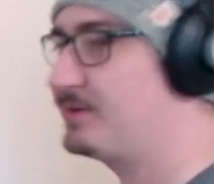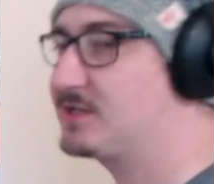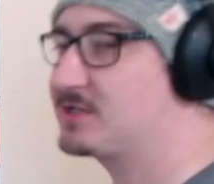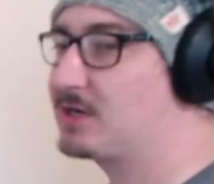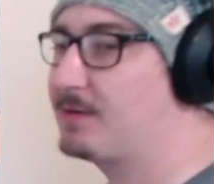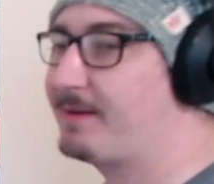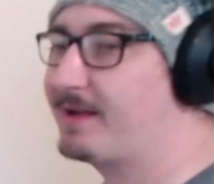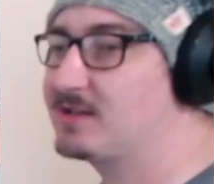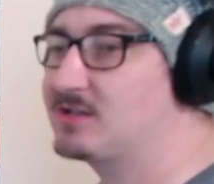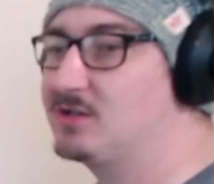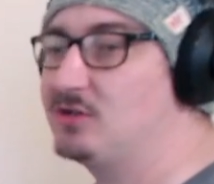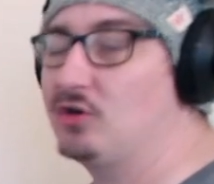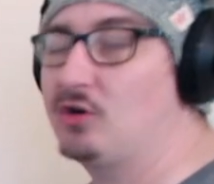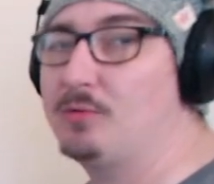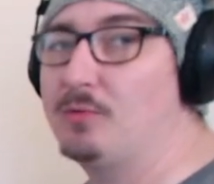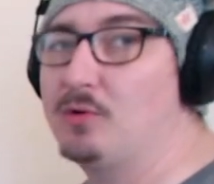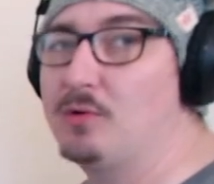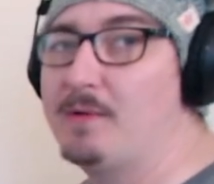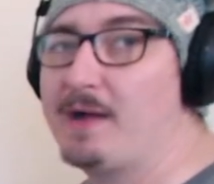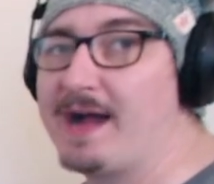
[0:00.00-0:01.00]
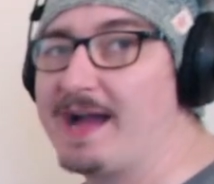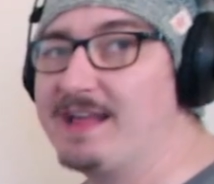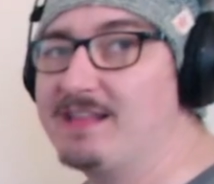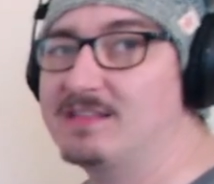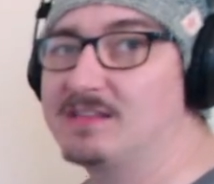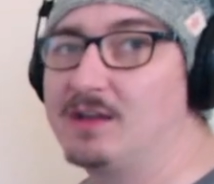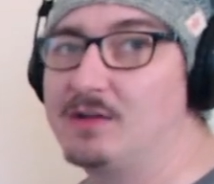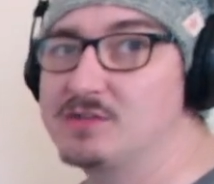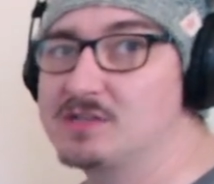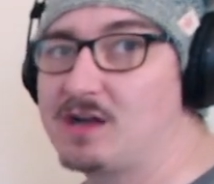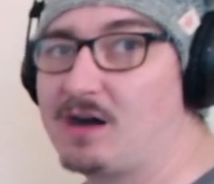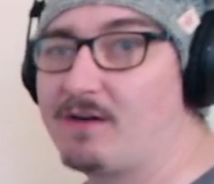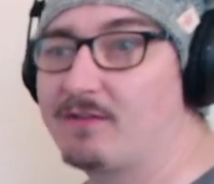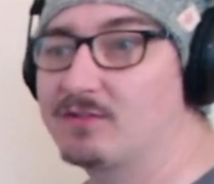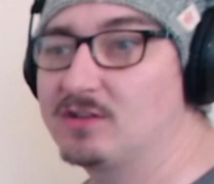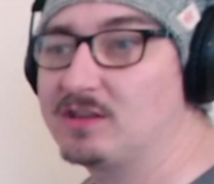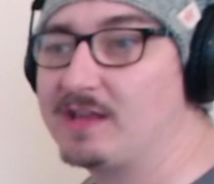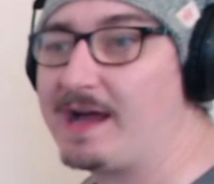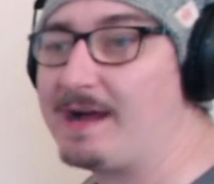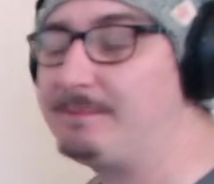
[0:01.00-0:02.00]
we just go back to normal eighth notes
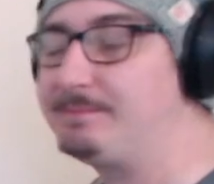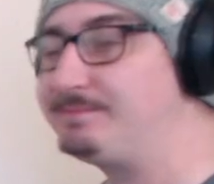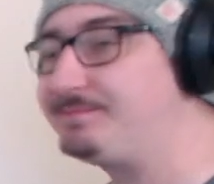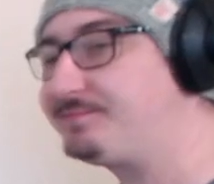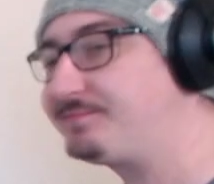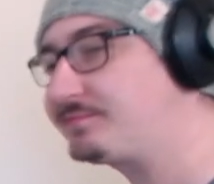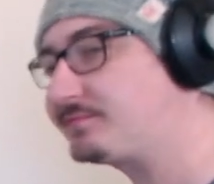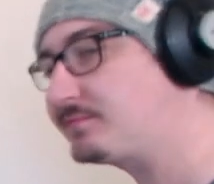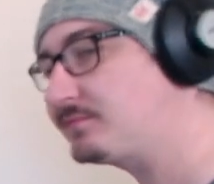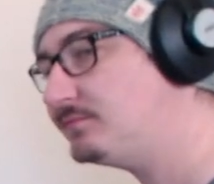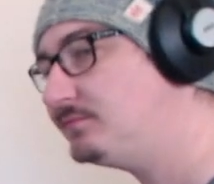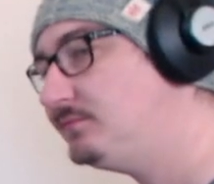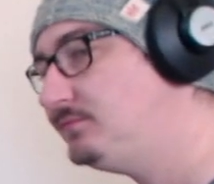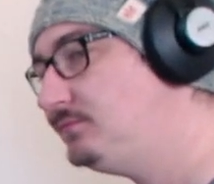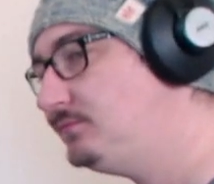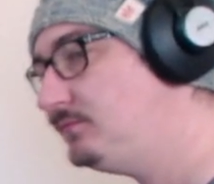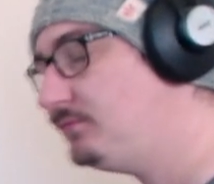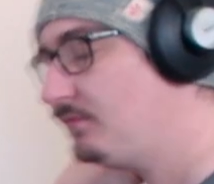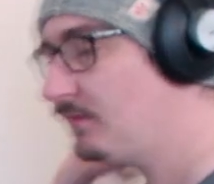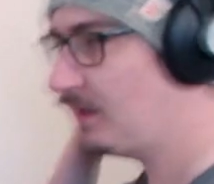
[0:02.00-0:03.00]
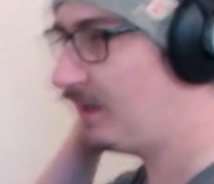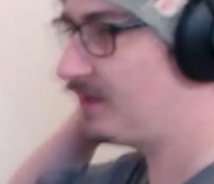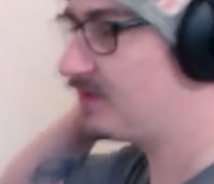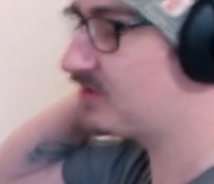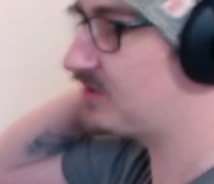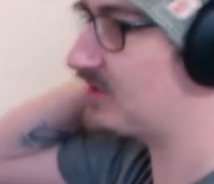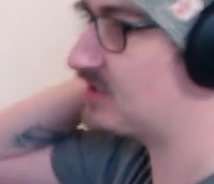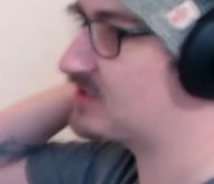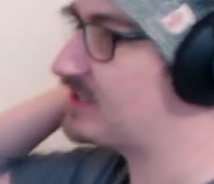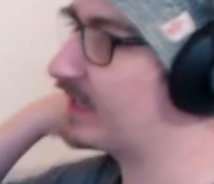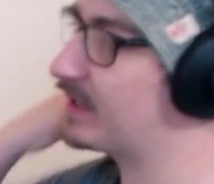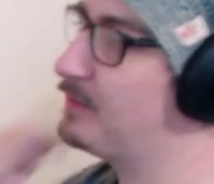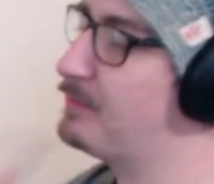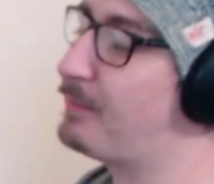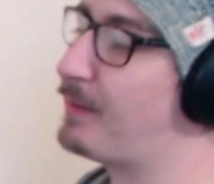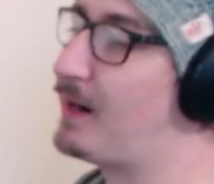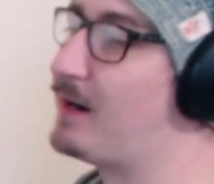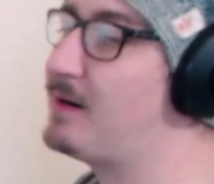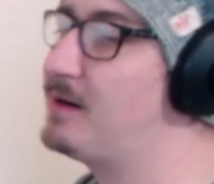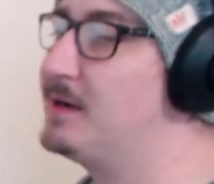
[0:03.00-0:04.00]
after that. So the
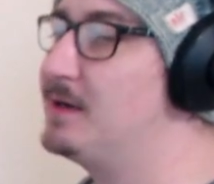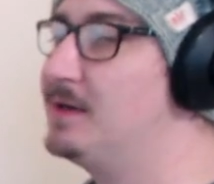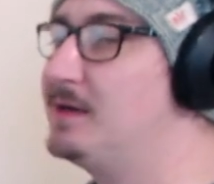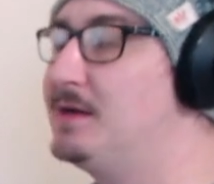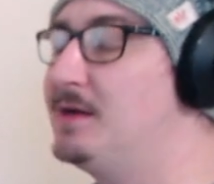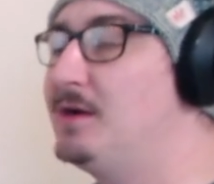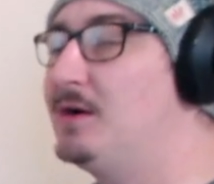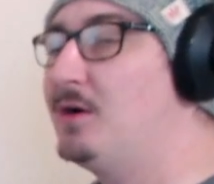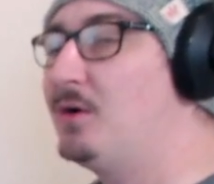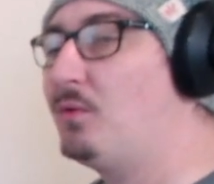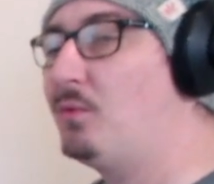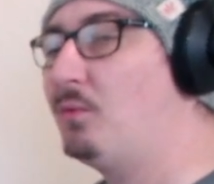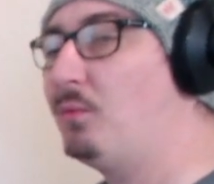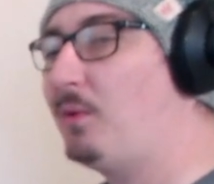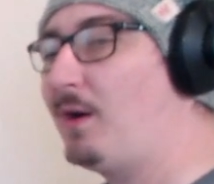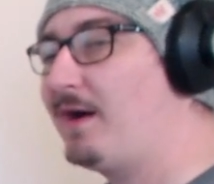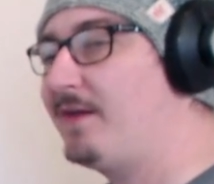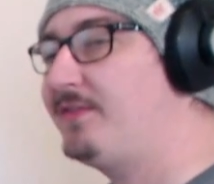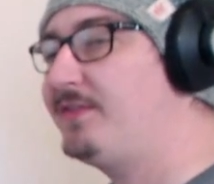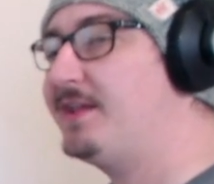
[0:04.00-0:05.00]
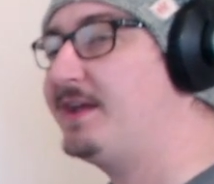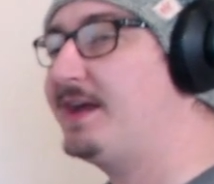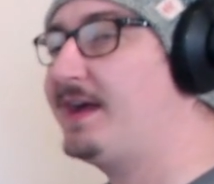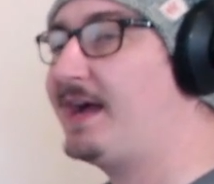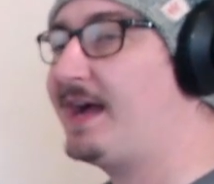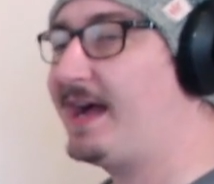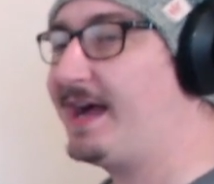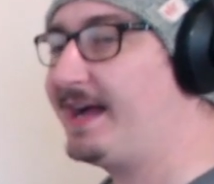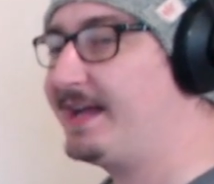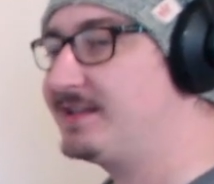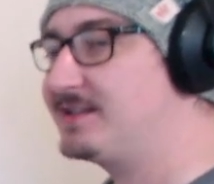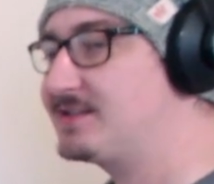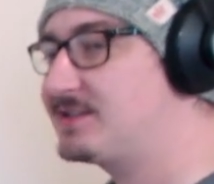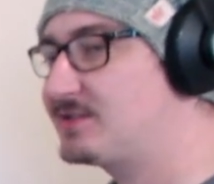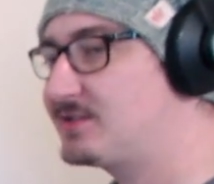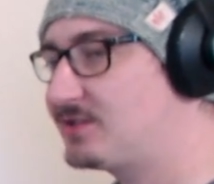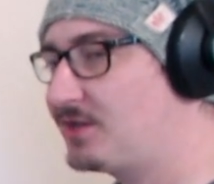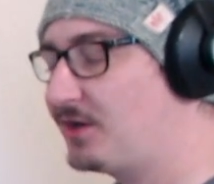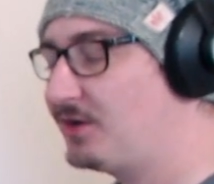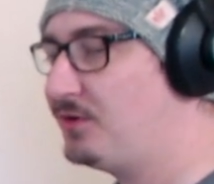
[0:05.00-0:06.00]
second bar, one and
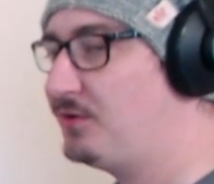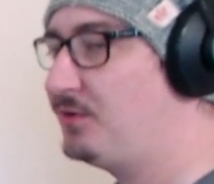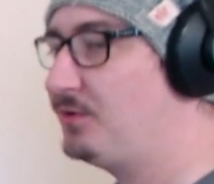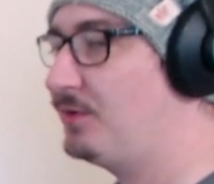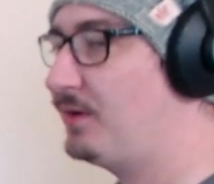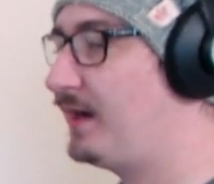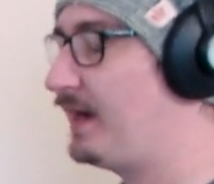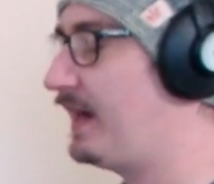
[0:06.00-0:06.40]
two